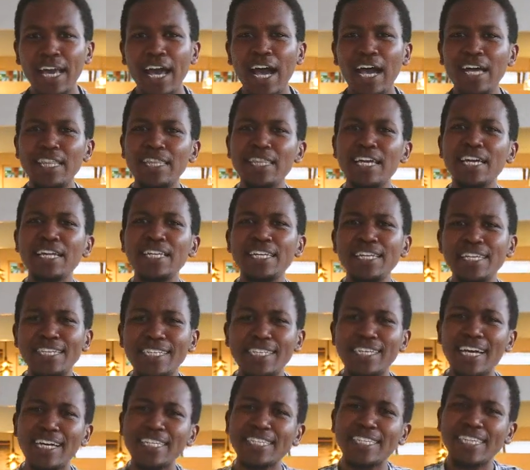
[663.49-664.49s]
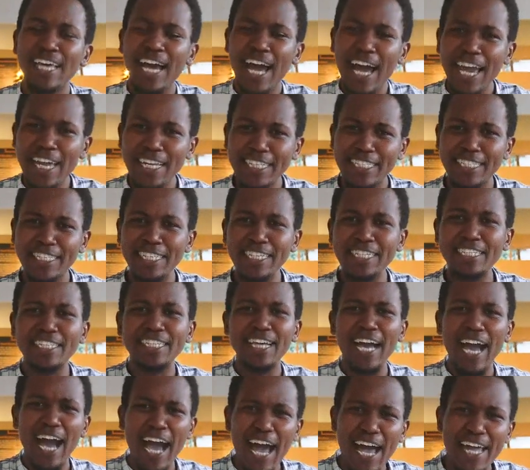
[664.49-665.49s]
and then he just hides it
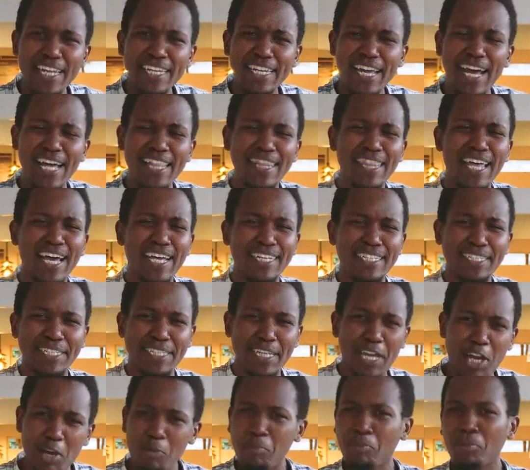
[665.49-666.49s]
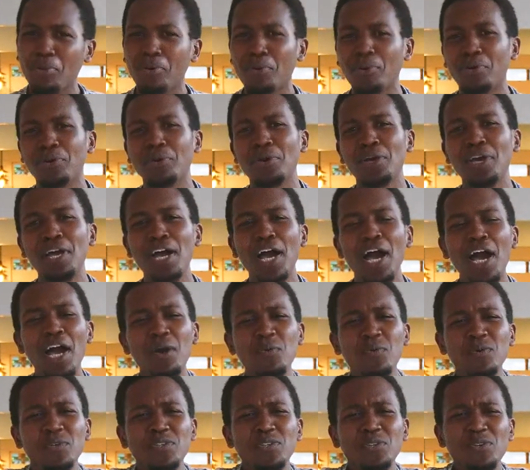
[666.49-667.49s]
under the table.
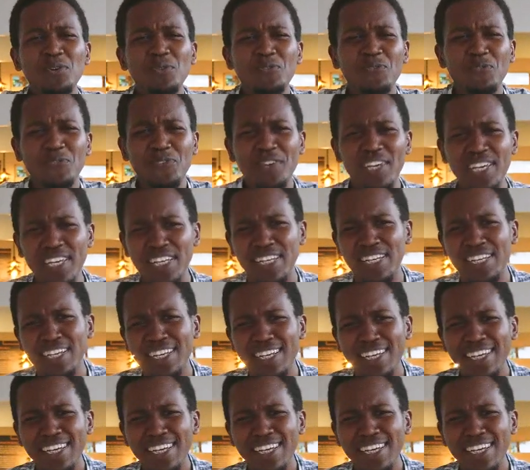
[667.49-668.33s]
How would you feel?